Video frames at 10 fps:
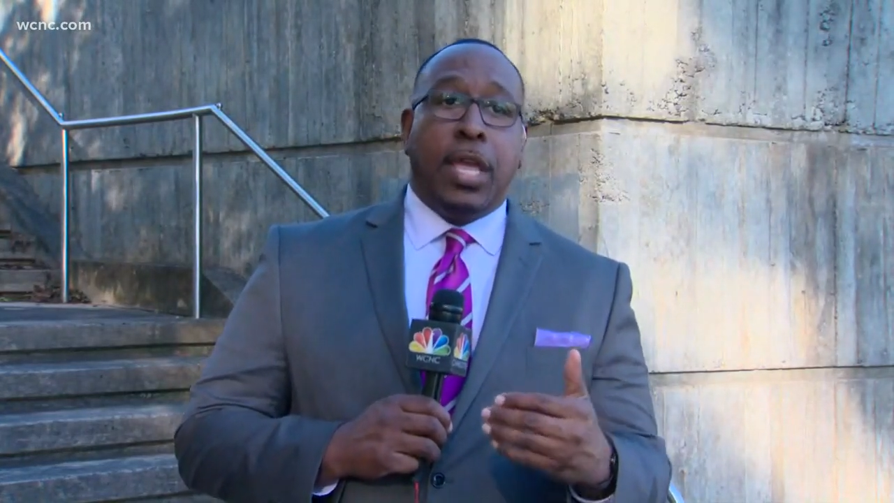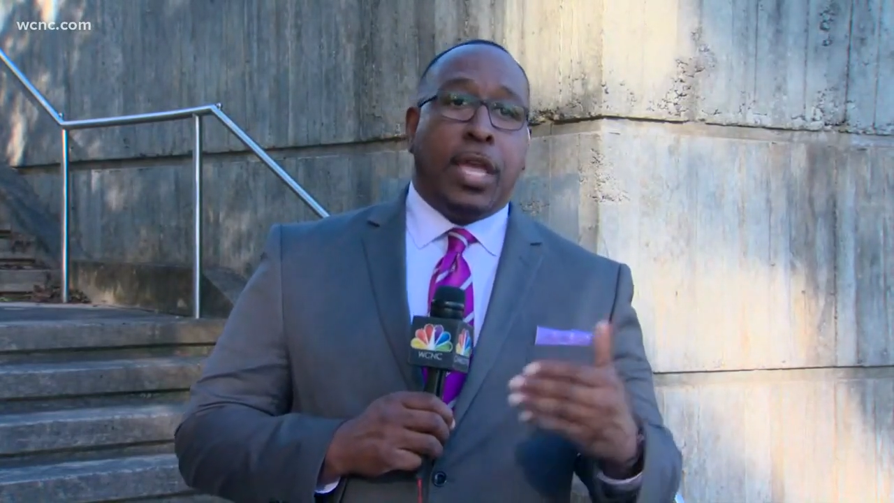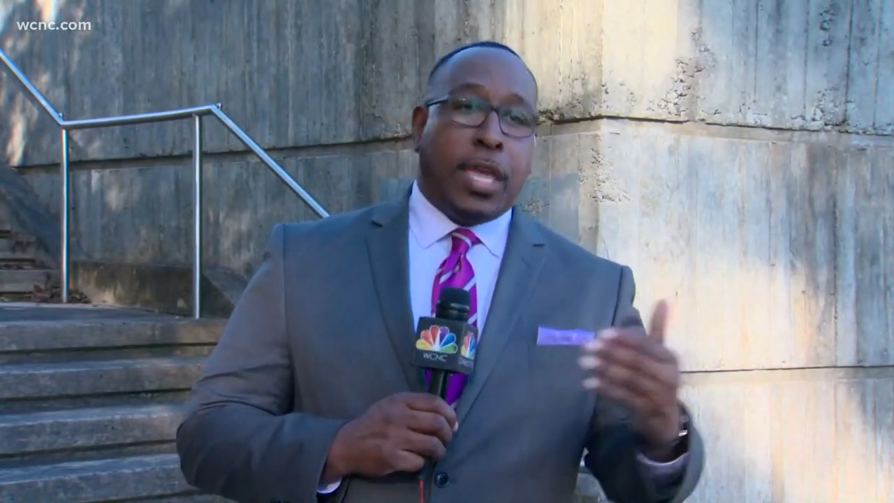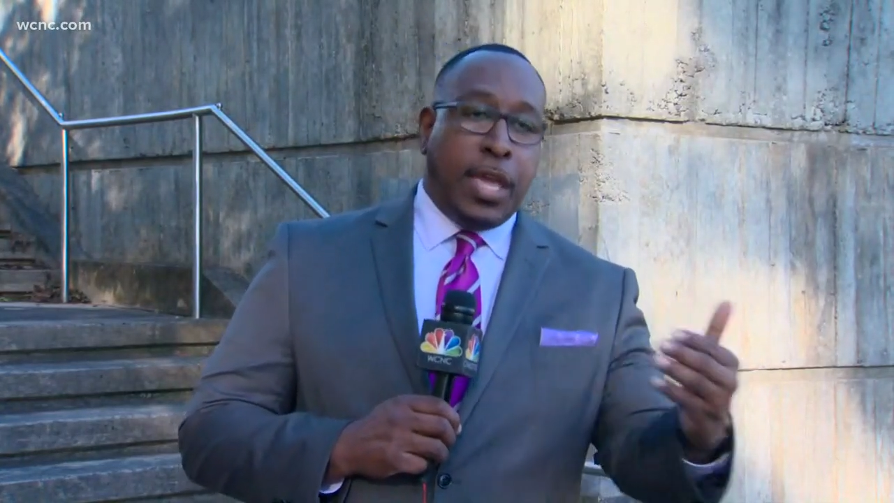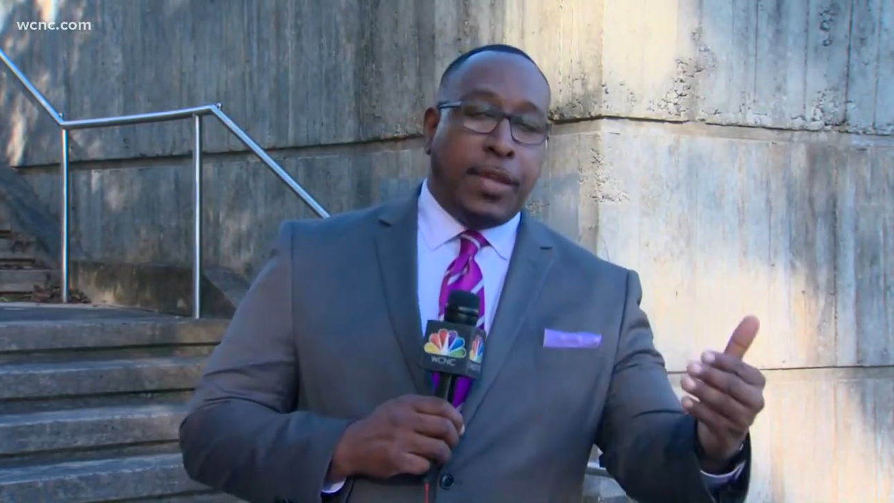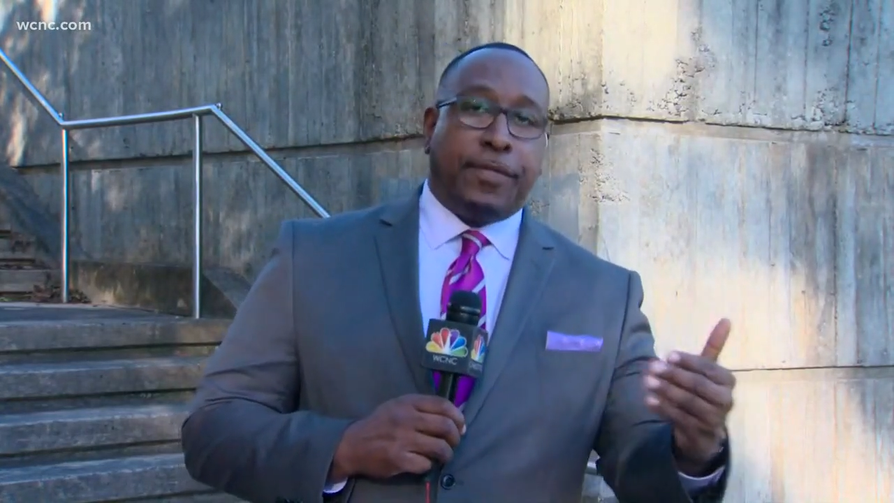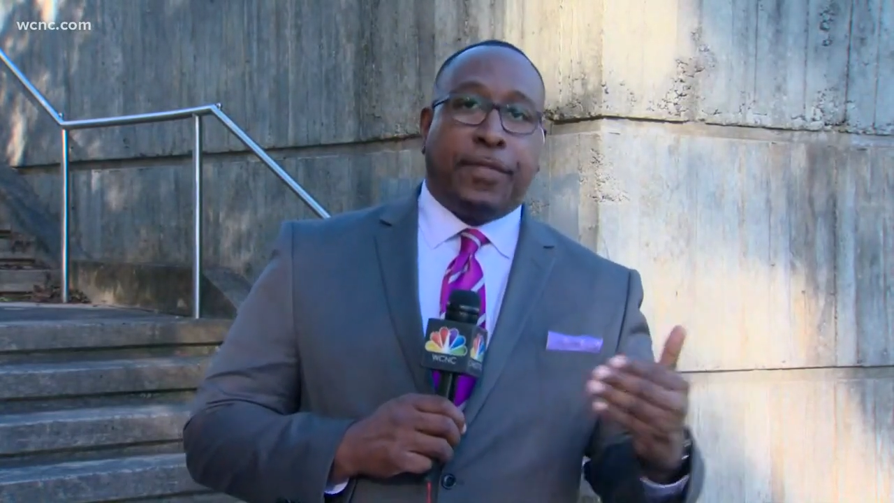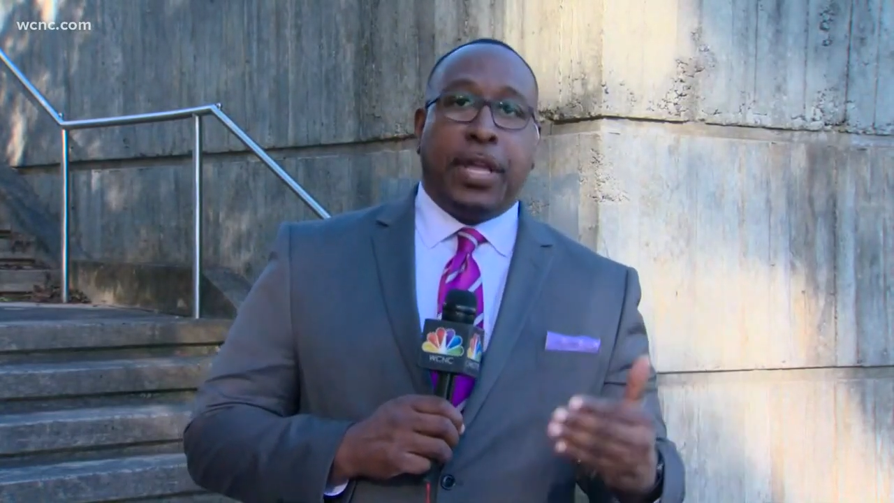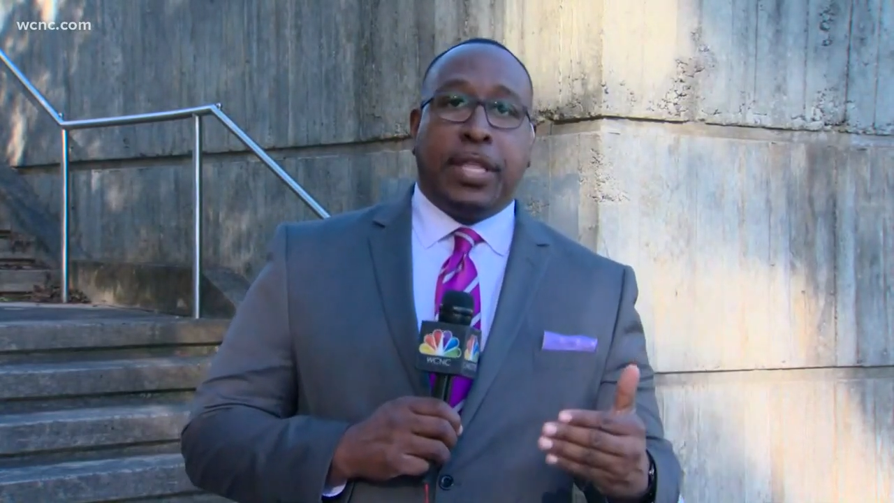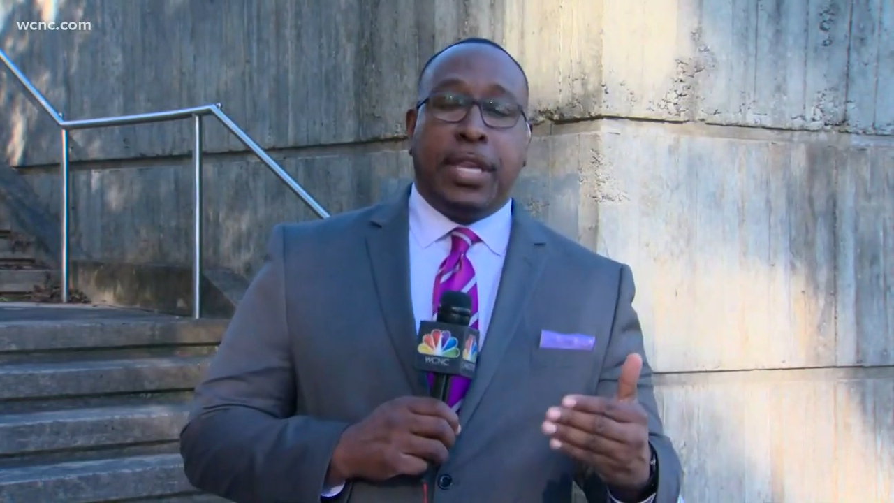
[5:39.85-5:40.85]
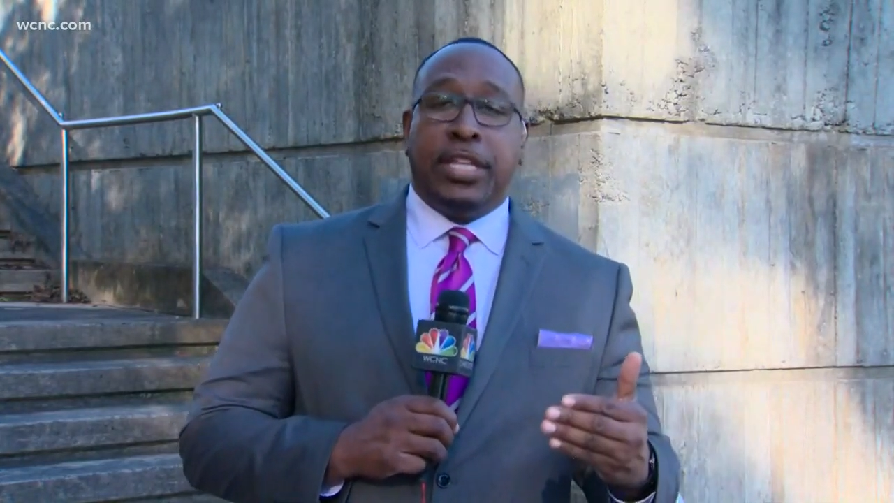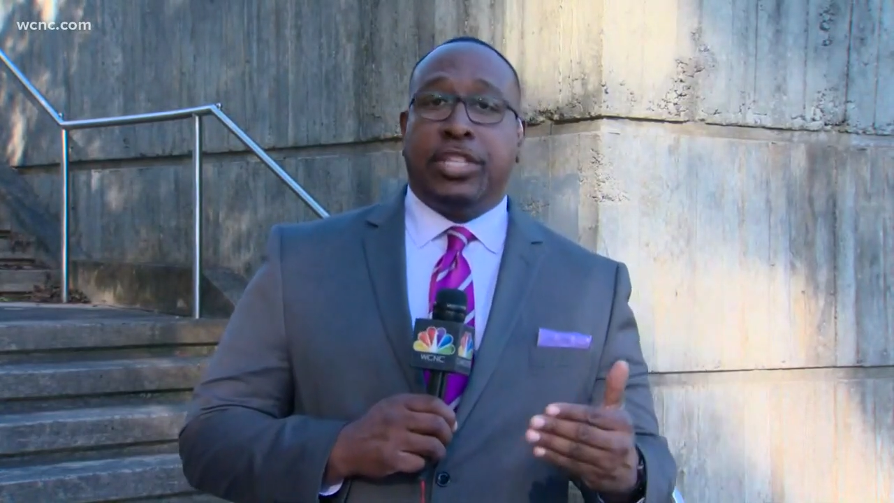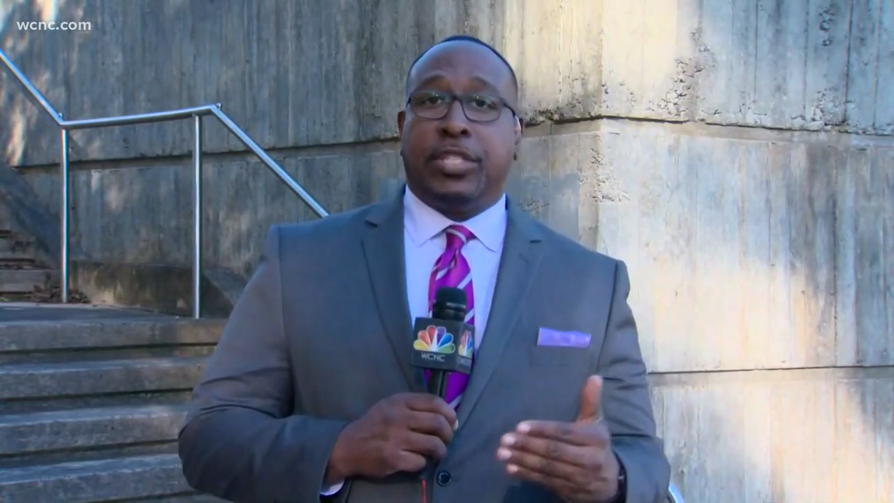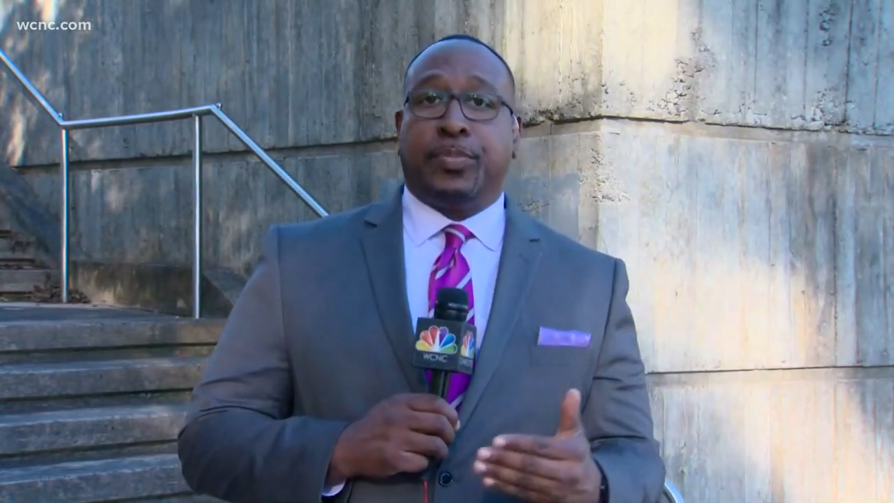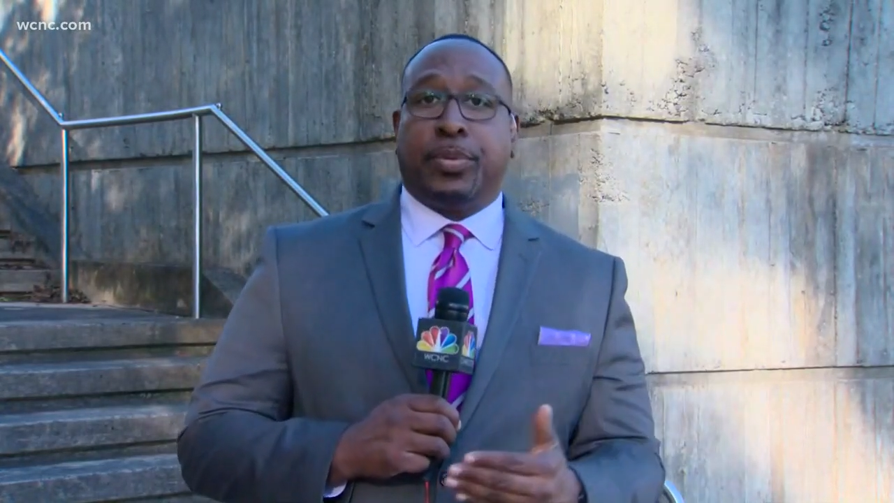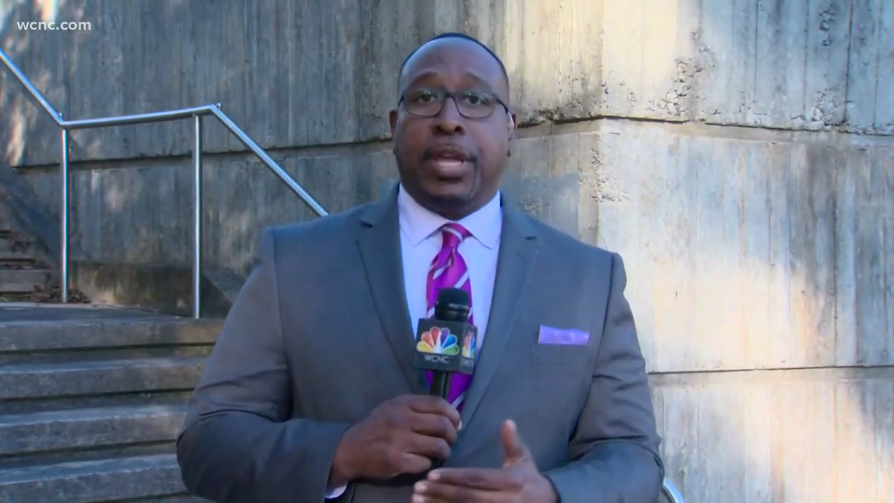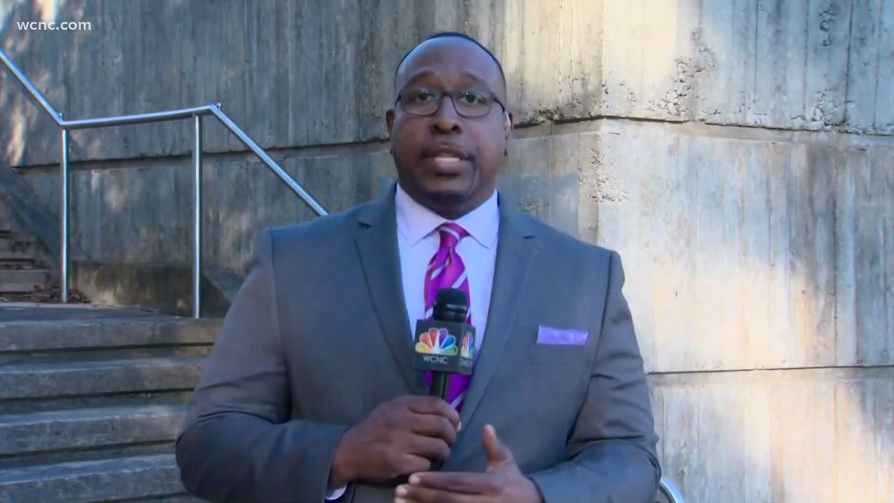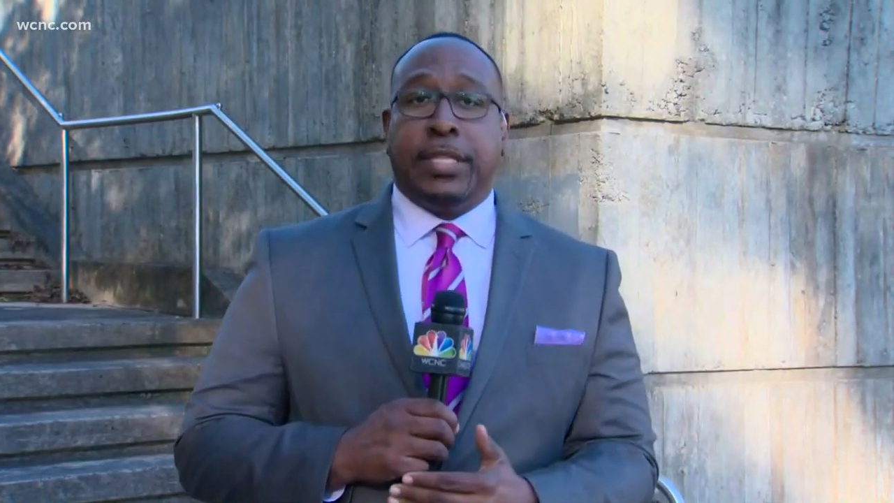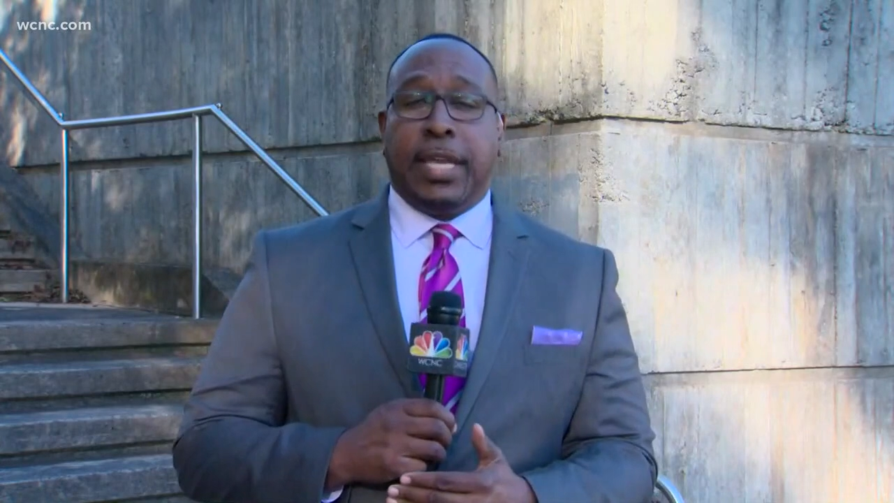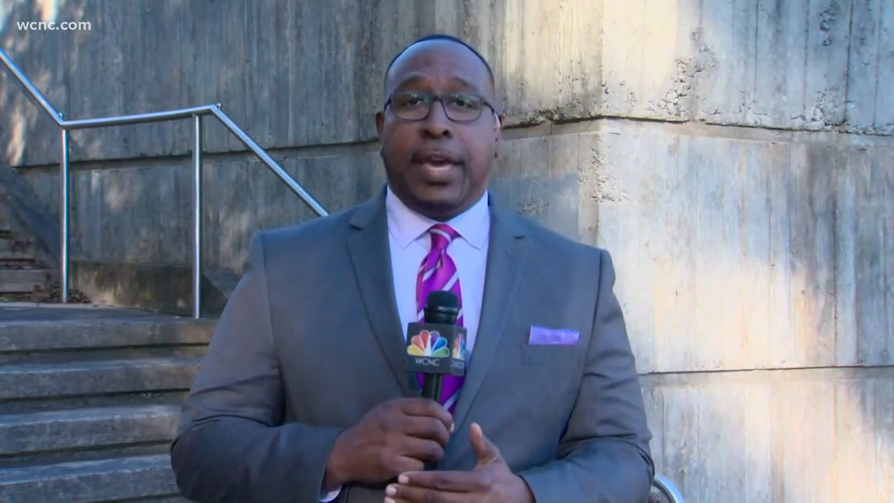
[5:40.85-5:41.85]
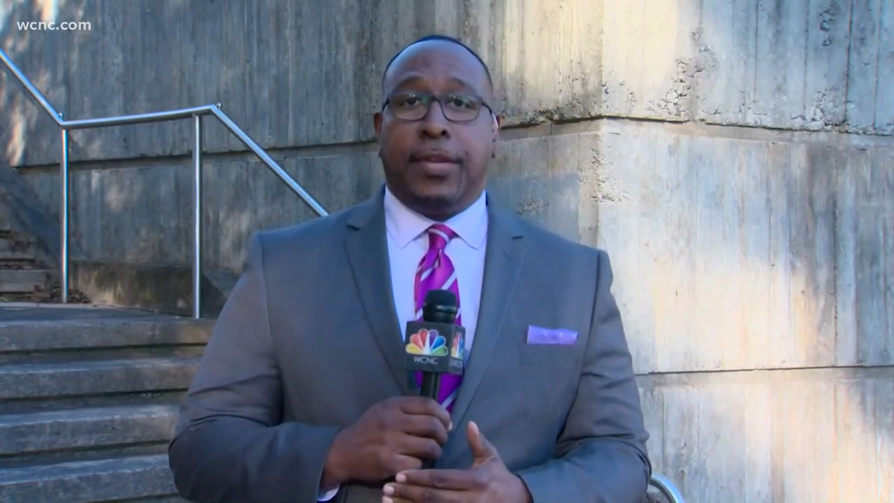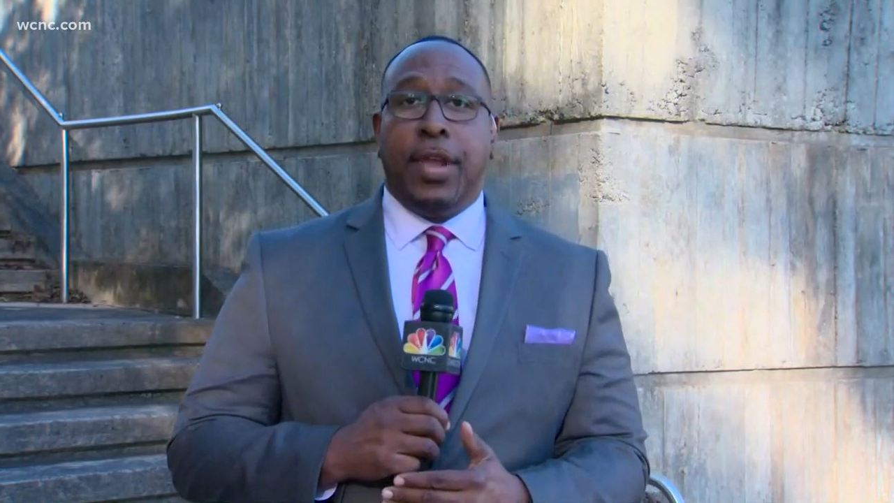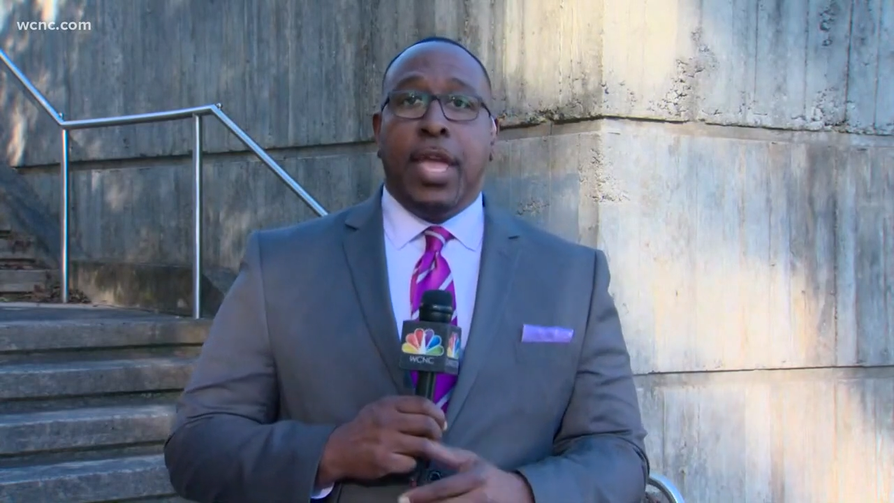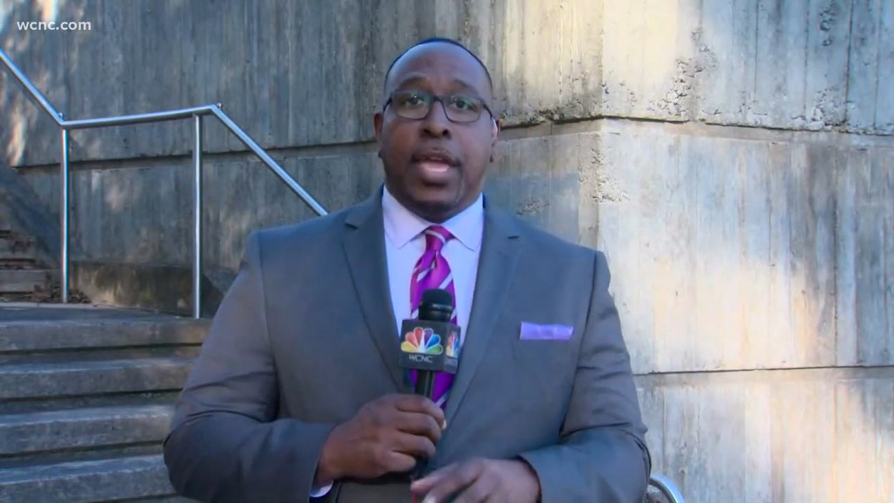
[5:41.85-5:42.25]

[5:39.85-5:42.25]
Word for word: He and Franklin had just prayed together.